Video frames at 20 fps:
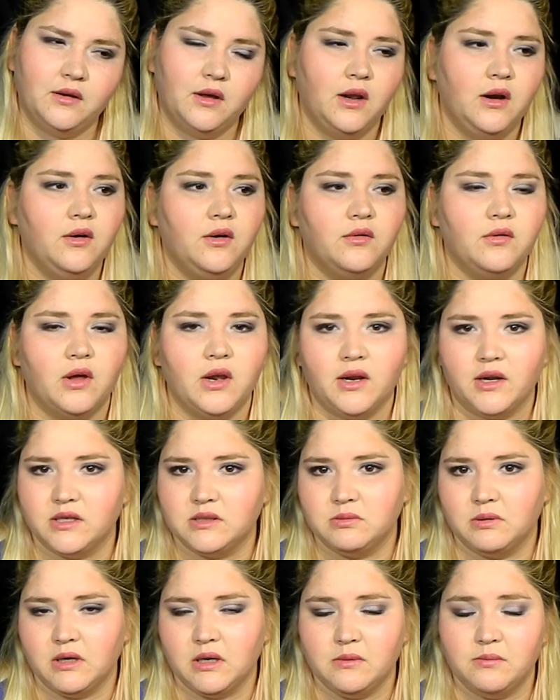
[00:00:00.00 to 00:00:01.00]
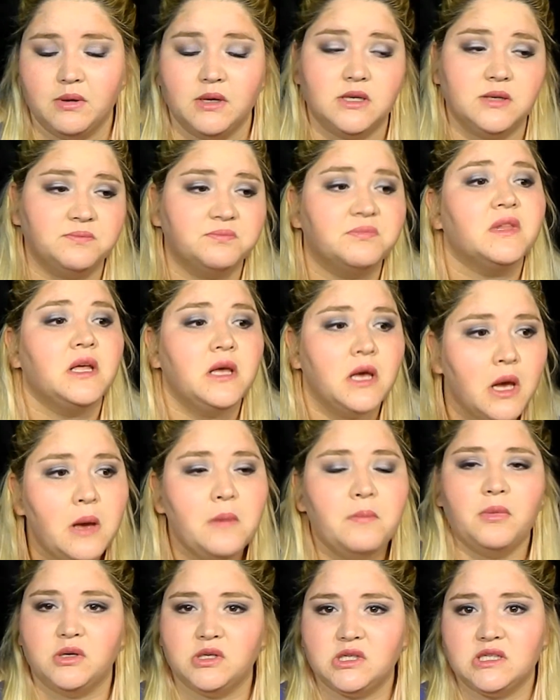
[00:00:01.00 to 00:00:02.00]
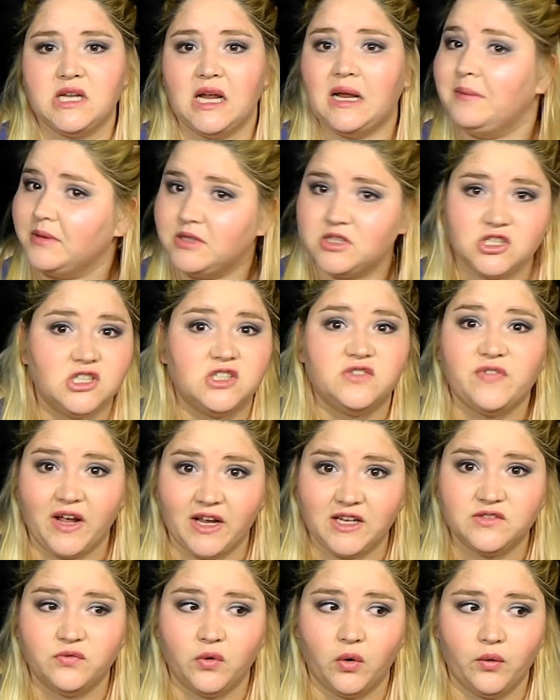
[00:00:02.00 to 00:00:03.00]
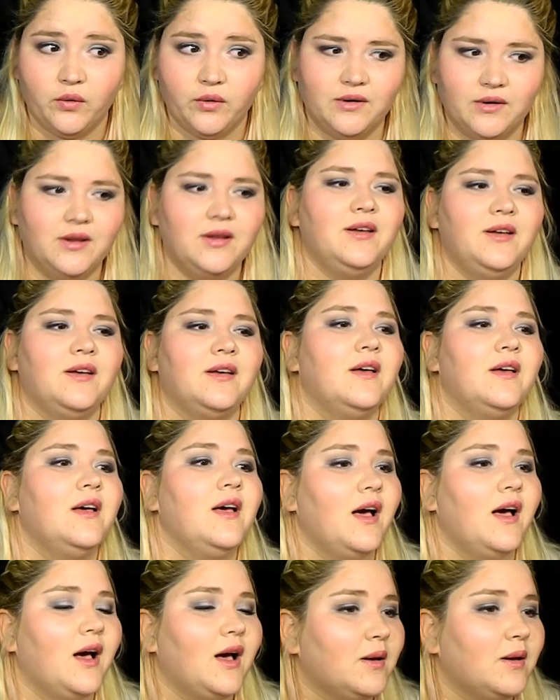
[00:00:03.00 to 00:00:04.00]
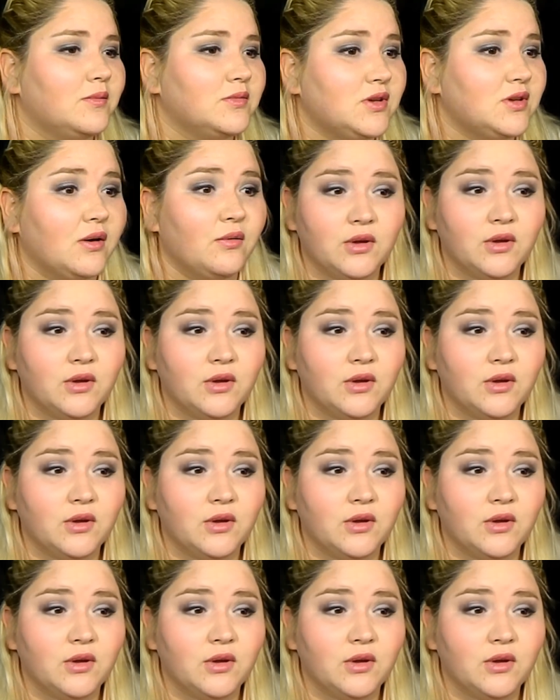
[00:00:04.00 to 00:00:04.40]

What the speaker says: I don't know how to explain it, but most of the time it's just fast forward. So I